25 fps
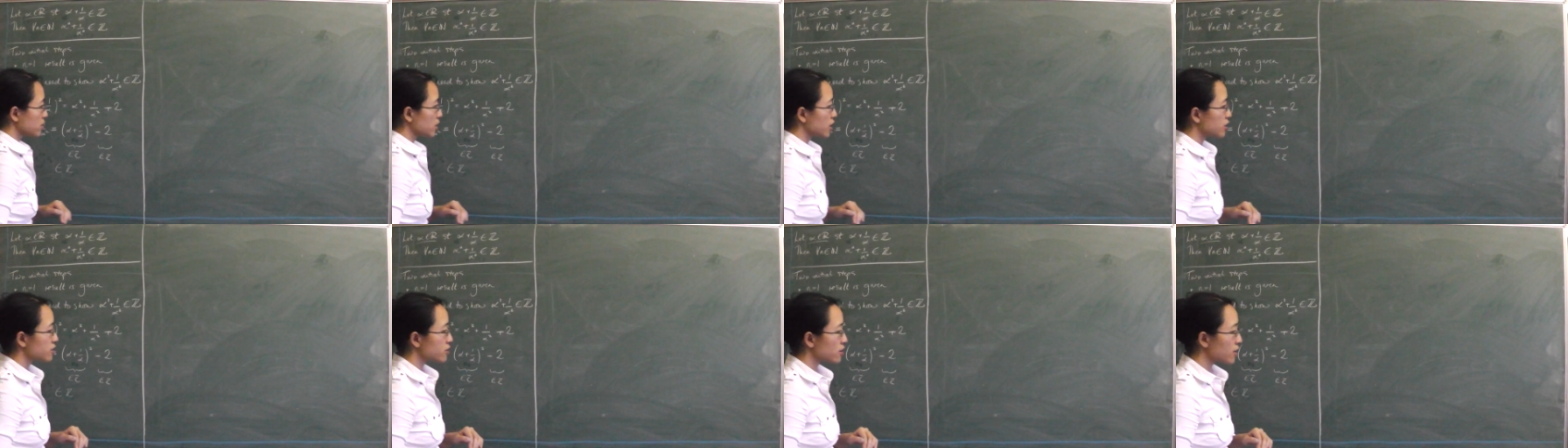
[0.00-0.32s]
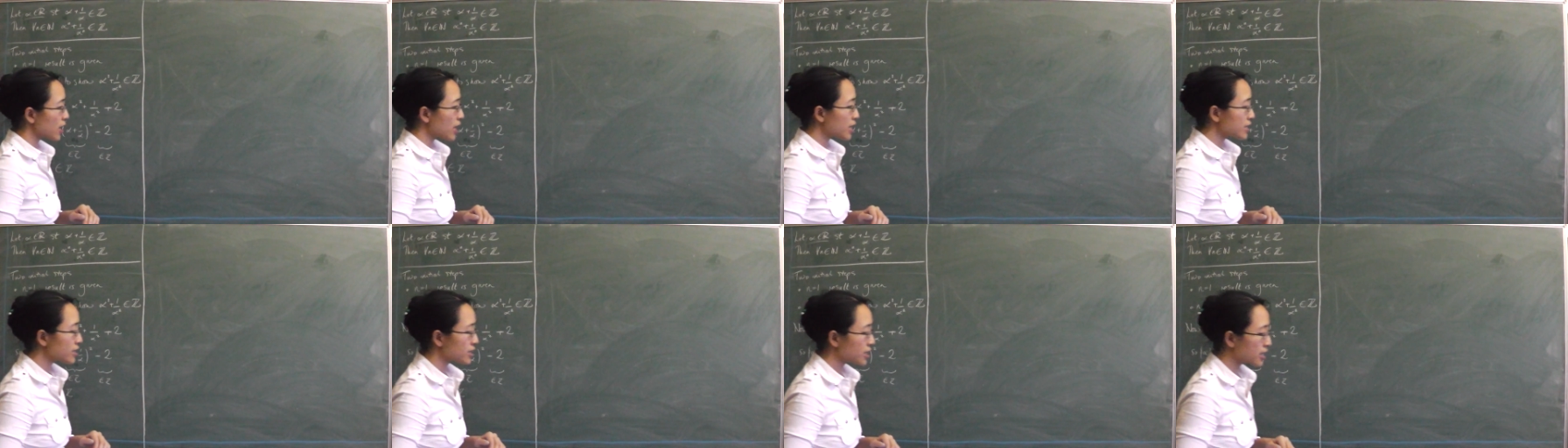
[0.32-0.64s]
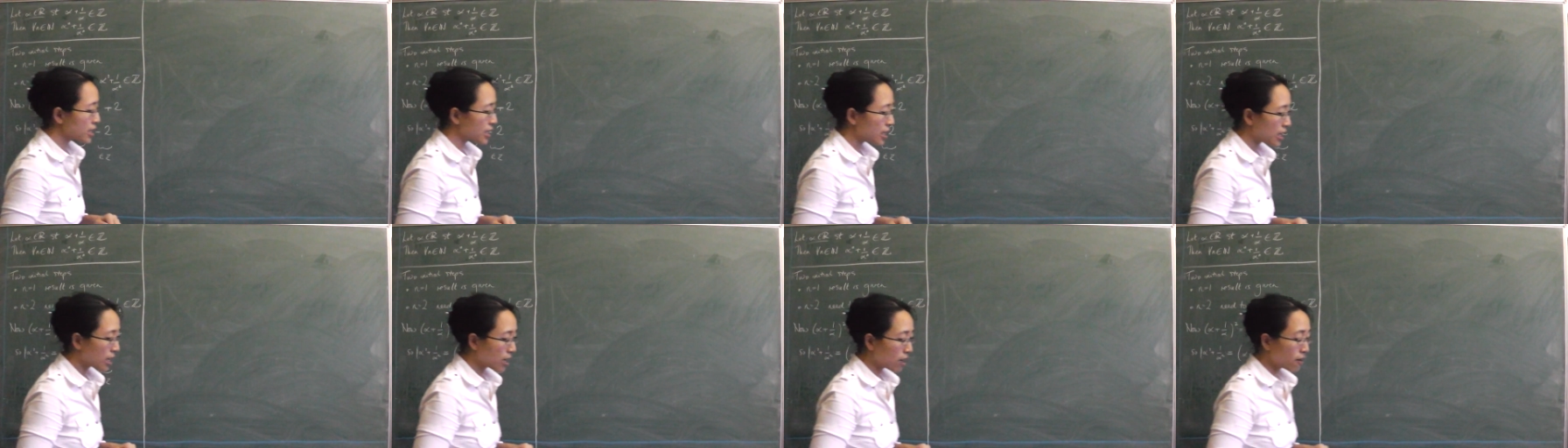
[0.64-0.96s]
So that's
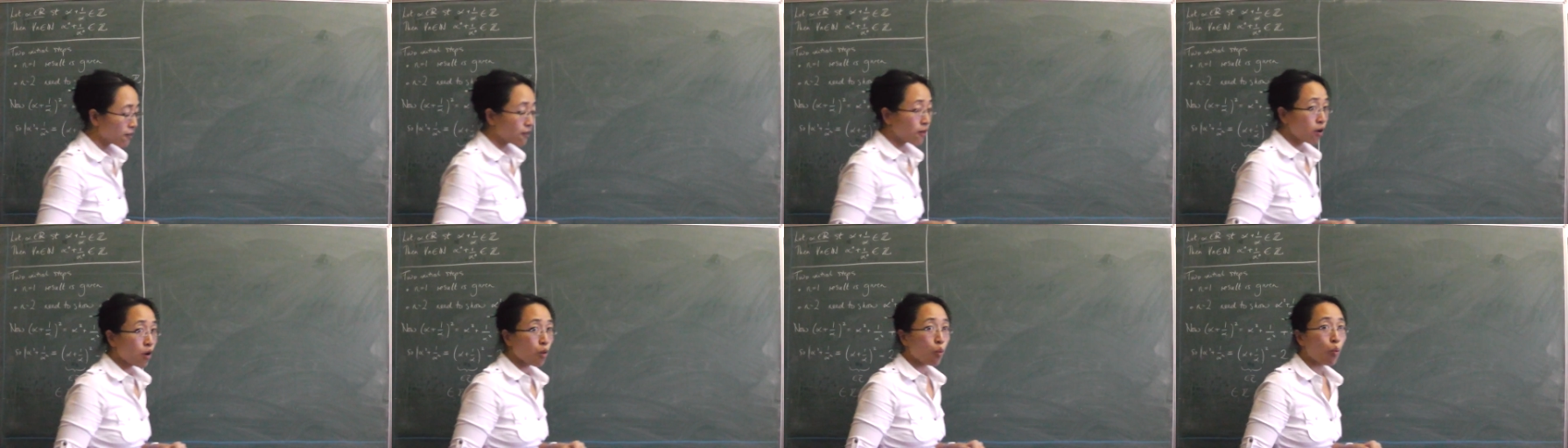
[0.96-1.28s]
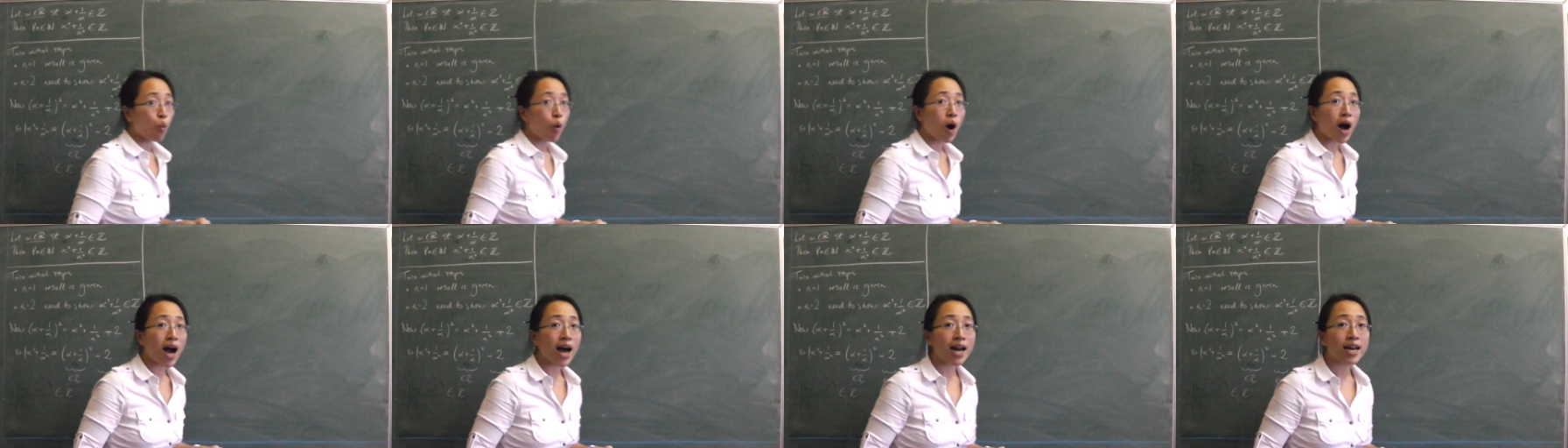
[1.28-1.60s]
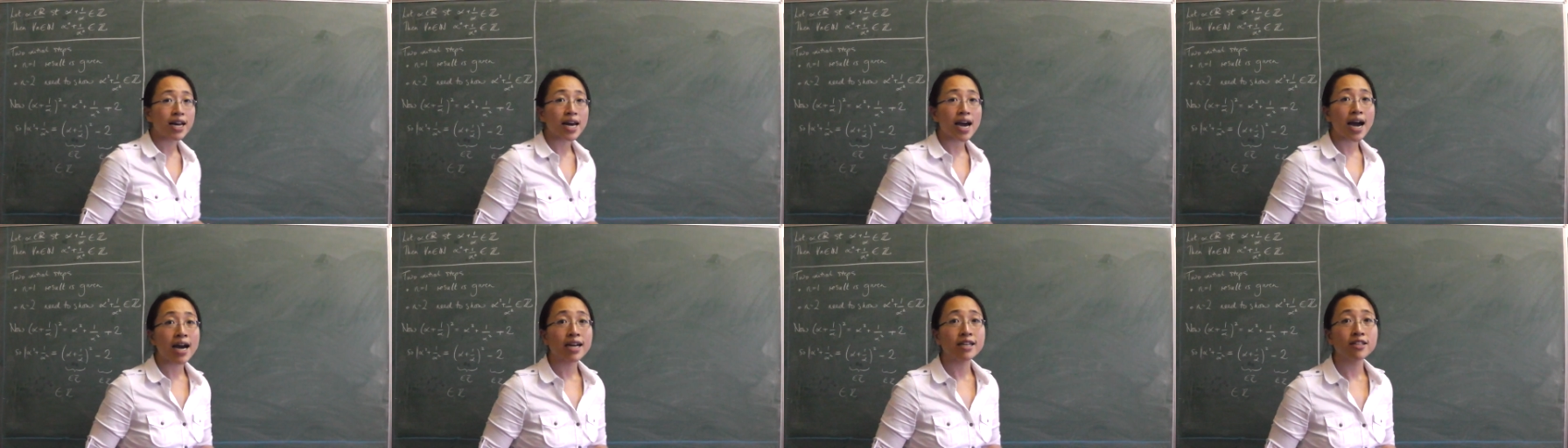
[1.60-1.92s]
the one
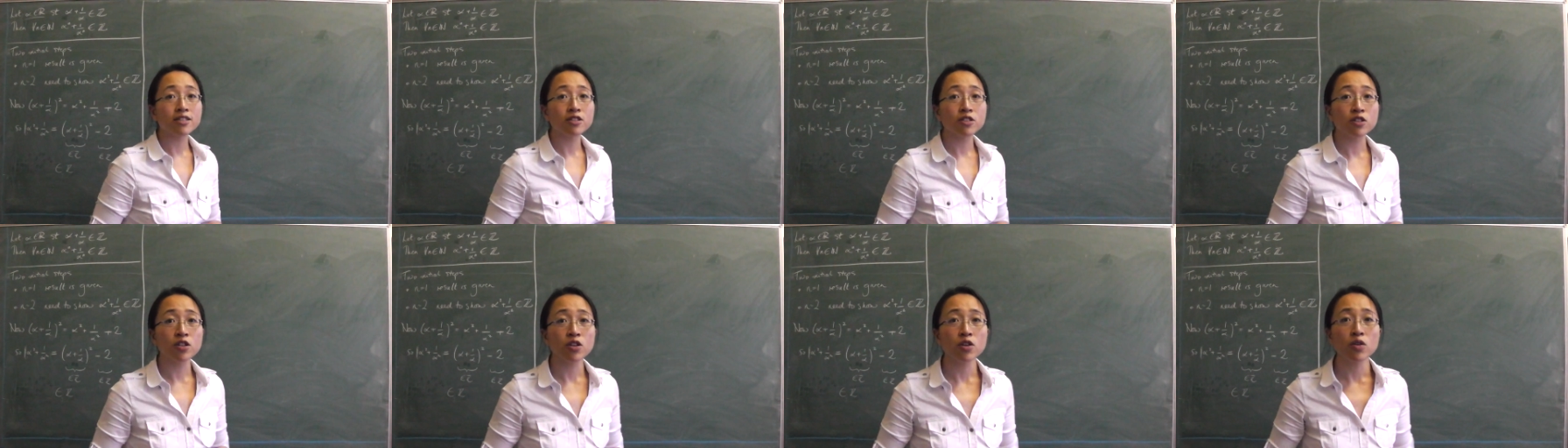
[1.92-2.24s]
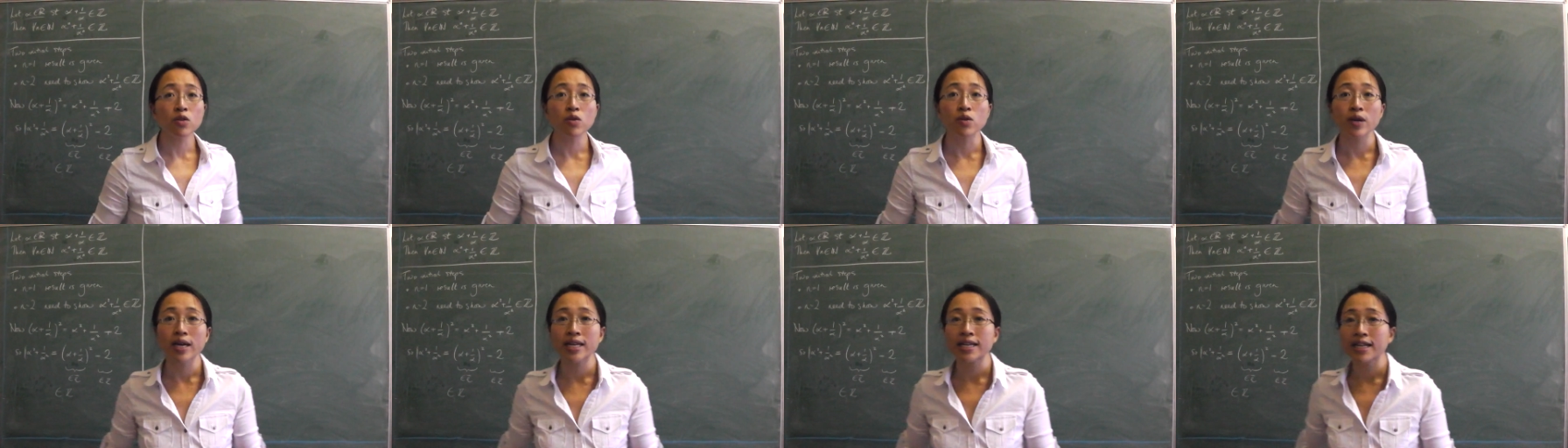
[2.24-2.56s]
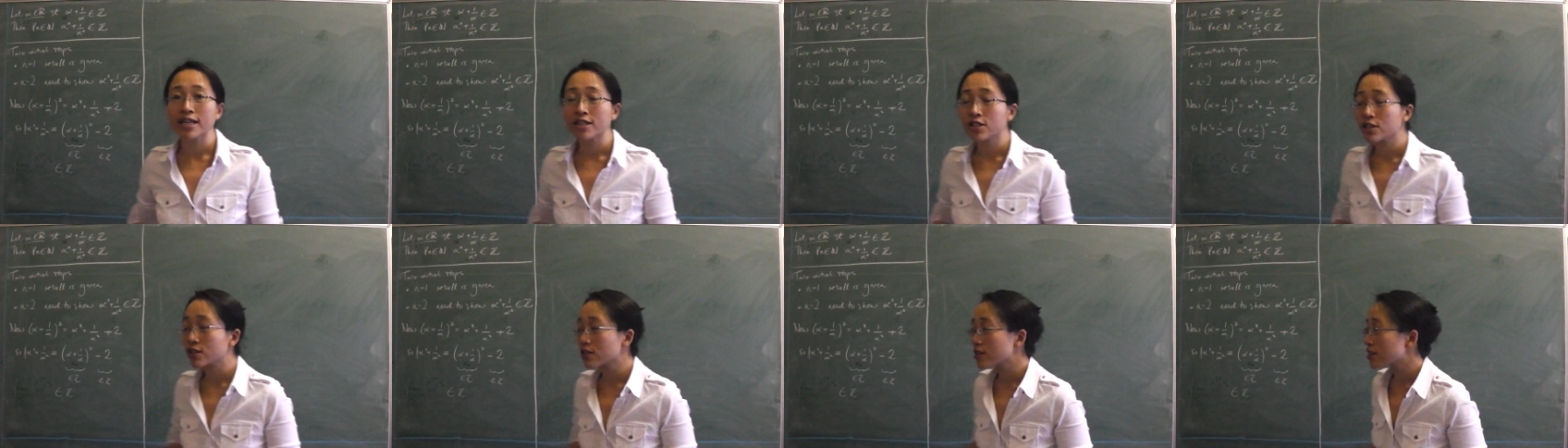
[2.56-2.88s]
and two
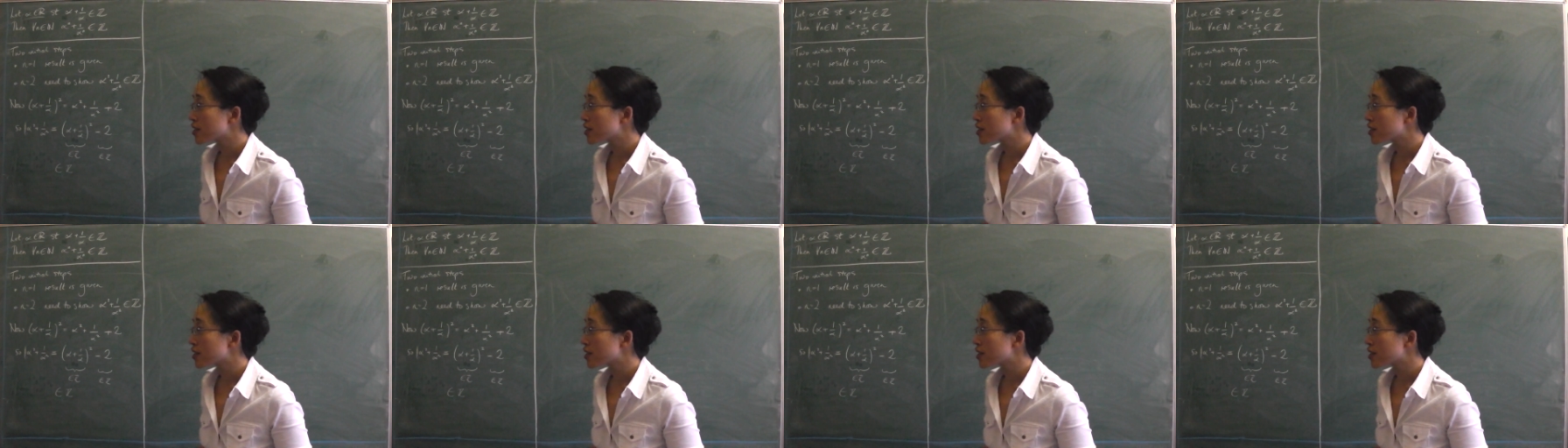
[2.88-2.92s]
initial